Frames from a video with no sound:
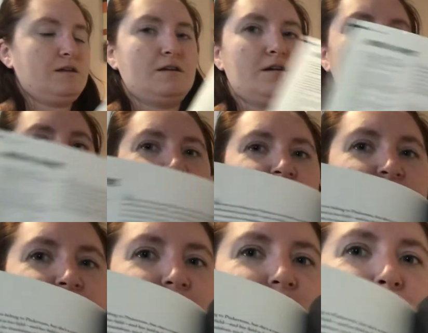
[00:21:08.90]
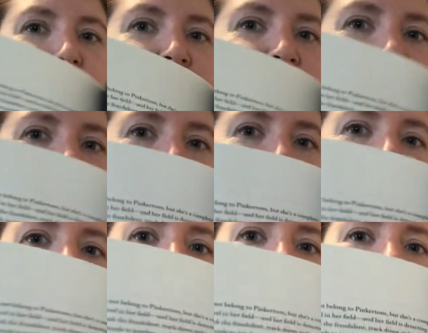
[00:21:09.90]
I think she is amazing.
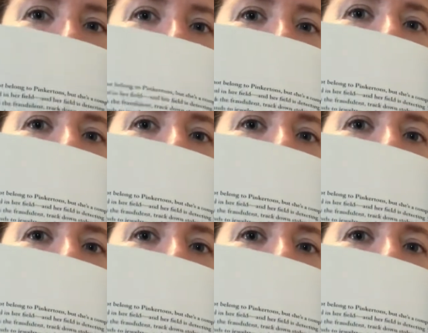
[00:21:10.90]
Look at that.